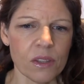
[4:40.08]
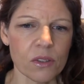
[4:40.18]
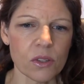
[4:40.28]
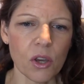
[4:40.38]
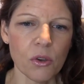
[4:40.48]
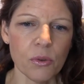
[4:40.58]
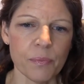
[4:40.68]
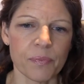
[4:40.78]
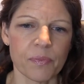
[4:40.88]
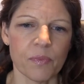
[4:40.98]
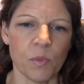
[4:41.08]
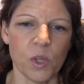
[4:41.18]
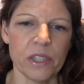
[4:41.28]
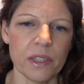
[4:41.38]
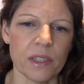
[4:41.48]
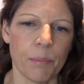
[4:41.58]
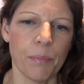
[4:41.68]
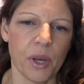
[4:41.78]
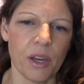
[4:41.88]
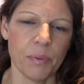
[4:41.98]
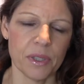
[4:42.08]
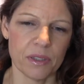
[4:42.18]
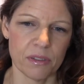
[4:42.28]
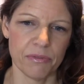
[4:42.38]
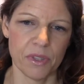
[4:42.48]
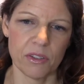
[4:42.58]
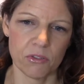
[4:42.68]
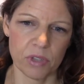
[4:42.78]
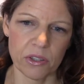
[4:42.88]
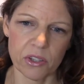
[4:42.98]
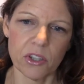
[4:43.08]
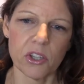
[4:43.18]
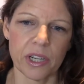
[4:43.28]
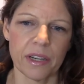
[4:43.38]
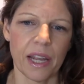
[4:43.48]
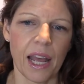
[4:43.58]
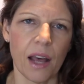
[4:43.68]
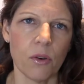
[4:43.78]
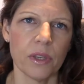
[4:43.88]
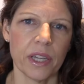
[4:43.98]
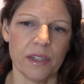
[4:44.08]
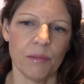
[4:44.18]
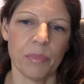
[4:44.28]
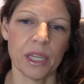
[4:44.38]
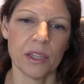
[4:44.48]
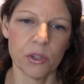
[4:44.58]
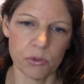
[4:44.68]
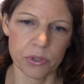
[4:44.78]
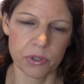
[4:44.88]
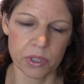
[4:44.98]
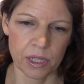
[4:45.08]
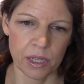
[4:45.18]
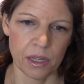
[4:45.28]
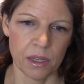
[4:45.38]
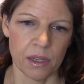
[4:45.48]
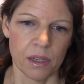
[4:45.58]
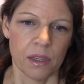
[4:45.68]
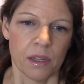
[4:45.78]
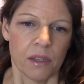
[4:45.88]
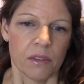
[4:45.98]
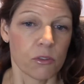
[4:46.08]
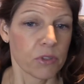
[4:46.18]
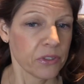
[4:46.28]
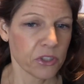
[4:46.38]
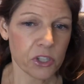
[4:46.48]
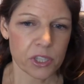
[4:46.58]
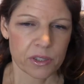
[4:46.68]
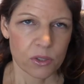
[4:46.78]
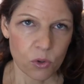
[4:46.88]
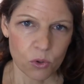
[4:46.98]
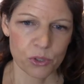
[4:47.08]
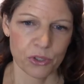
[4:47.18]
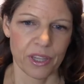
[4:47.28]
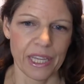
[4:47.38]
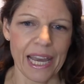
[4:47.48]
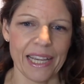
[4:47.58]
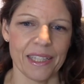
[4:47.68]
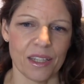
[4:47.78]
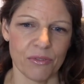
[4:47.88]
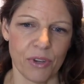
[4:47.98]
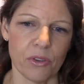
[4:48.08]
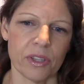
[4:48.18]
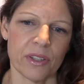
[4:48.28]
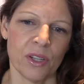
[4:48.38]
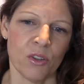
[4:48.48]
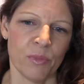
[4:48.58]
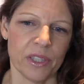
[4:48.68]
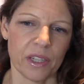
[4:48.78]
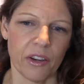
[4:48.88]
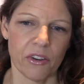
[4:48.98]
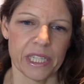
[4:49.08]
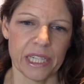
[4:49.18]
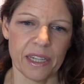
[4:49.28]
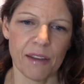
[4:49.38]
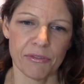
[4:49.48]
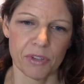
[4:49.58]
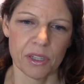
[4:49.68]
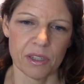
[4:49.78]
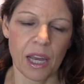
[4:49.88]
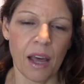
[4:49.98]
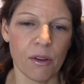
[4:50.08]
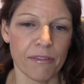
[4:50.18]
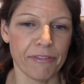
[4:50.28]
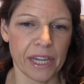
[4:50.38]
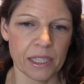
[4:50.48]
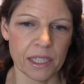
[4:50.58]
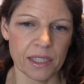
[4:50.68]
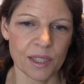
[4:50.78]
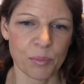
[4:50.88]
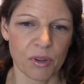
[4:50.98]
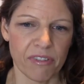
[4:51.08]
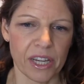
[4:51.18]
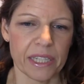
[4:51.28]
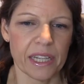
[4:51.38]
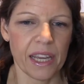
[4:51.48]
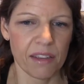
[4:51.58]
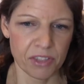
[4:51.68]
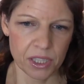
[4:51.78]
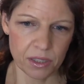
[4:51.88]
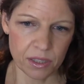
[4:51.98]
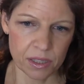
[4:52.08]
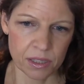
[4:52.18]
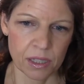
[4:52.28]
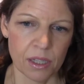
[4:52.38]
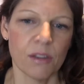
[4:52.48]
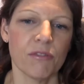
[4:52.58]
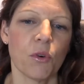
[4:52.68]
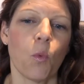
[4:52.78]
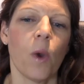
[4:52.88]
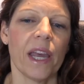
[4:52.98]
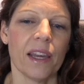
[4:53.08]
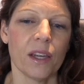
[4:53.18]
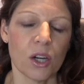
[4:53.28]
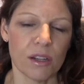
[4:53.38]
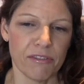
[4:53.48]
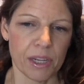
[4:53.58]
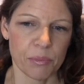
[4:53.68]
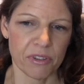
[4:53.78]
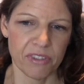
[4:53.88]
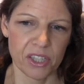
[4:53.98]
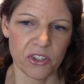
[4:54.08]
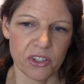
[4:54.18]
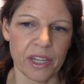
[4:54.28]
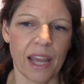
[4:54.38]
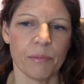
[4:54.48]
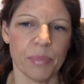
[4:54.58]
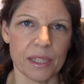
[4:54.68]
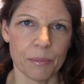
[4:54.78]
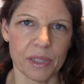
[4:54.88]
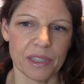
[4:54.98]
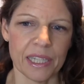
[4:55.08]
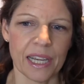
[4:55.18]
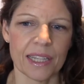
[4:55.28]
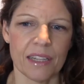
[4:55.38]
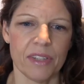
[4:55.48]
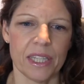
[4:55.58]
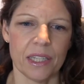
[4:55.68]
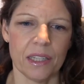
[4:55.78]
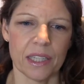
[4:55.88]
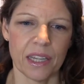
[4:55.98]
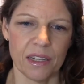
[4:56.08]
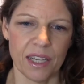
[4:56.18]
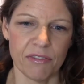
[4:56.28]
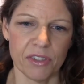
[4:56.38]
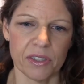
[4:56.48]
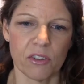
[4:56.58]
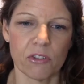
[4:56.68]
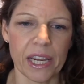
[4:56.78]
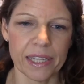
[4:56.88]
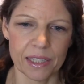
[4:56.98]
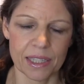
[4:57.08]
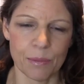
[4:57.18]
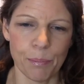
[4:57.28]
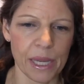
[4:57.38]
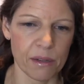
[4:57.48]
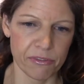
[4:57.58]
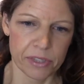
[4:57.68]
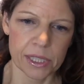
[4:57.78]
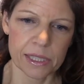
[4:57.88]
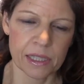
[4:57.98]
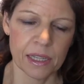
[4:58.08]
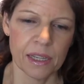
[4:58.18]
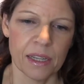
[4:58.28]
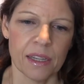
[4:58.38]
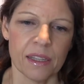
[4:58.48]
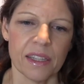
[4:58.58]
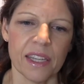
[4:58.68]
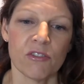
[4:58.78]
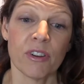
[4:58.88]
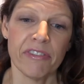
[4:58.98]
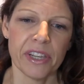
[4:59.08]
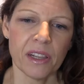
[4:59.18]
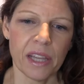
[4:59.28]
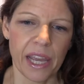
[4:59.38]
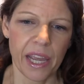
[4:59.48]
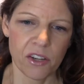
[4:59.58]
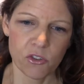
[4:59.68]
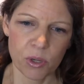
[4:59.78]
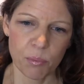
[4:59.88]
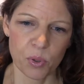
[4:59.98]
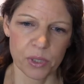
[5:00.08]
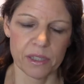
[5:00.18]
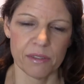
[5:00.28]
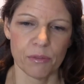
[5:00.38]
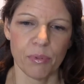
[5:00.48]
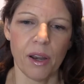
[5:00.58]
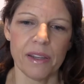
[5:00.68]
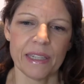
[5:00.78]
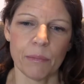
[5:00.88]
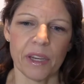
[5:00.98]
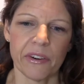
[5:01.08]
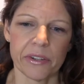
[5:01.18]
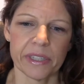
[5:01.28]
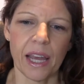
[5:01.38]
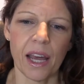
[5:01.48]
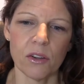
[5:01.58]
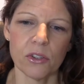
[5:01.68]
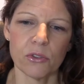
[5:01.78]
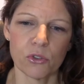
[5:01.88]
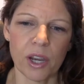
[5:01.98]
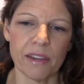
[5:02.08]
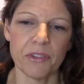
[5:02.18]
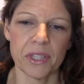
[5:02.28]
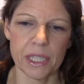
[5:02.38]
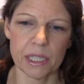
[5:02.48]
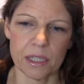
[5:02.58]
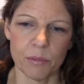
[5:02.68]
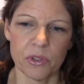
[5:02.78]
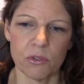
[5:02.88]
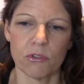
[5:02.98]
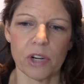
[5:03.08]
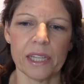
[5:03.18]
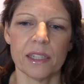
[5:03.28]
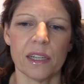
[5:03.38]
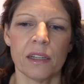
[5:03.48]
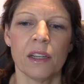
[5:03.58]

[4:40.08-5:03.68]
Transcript: so, what is the purpose of this research and how can it be used? The research is core to the ISS focus on human security in Africa. Our findings provide evidence for where conflict prevention and peace building activities can give us the greatest benefits they reveal entry points for policymakers how to drive systems to greater